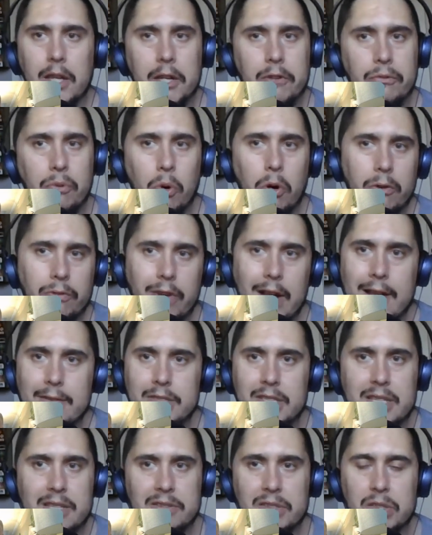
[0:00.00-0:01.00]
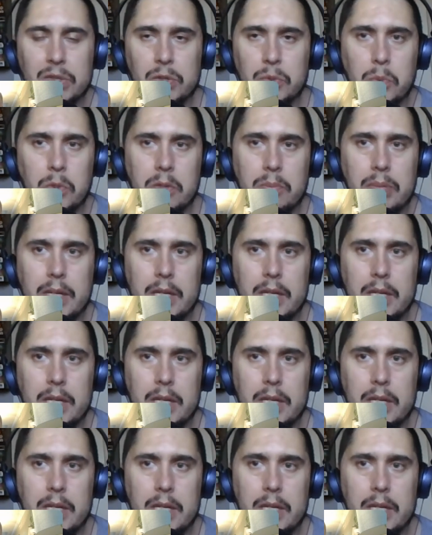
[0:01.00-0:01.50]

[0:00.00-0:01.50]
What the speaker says: like 4 or 5 seasons would